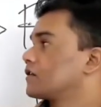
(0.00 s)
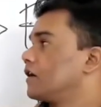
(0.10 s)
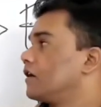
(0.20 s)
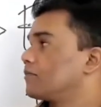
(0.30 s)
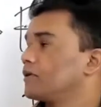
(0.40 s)

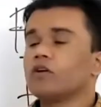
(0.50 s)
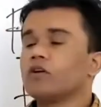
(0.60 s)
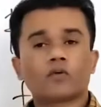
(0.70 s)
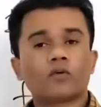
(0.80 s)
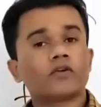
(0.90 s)
pure
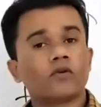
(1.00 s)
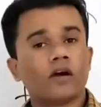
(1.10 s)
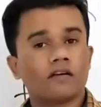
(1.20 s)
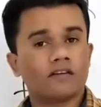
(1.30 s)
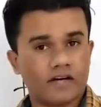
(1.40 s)
liquid, you have
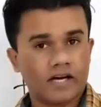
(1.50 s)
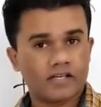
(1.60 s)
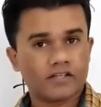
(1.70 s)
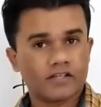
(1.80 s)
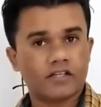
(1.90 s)

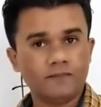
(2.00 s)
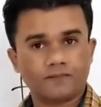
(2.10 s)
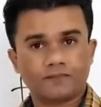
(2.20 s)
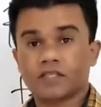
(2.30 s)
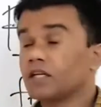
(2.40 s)
attraction.
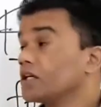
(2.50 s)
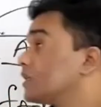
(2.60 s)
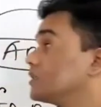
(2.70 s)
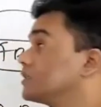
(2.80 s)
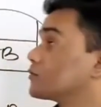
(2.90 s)
In
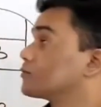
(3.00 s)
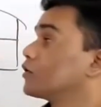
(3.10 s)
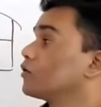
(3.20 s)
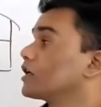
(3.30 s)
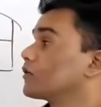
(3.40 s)
this pure
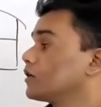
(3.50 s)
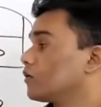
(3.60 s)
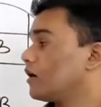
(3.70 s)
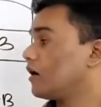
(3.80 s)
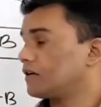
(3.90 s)
liquid, you
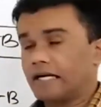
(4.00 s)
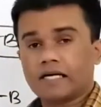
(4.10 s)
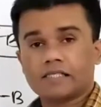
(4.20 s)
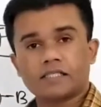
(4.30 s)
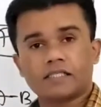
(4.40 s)
have
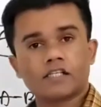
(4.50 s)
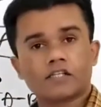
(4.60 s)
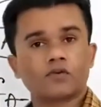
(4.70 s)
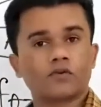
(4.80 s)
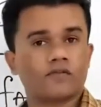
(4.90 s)
attraction. These
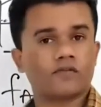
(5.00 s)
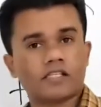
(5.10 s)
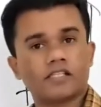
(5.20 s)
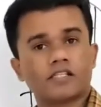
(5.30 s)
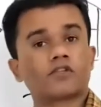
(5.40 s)
two
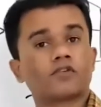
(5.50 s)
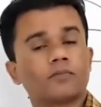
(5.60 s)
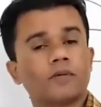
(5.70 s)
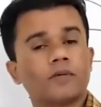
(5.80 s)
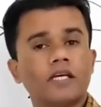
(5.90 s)
attractions should
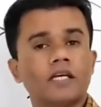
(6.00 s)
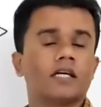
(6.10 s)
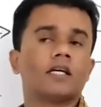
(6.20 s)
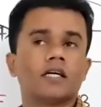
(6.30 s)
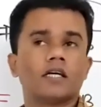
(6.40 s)
be
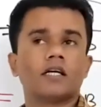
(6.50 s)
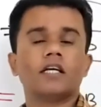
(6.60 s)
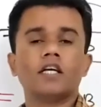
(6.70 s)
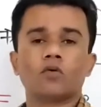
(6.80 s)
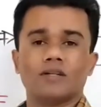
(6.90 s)

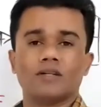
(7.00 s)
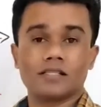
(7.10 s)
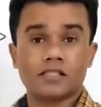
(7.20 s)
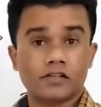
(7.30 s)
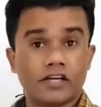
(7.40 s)
equal. The
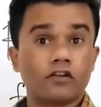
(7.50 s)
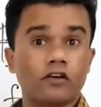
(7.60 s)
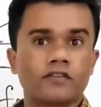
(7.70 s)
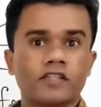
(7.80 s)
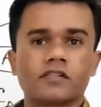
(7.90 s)
strength of
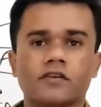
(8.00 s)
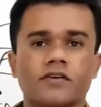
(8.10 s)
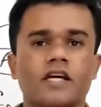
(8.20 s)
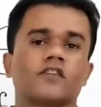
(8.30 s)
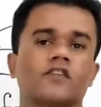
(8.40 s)
this
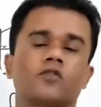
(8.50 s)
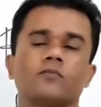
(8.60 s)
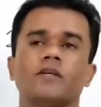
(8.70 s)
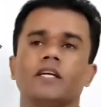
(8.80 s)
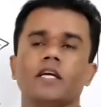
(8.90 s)
attraction should
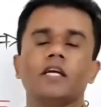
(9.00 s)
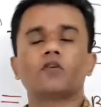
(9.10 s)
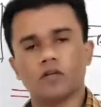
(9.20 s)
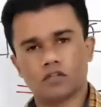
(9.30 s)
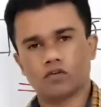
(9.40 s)
be equal, not the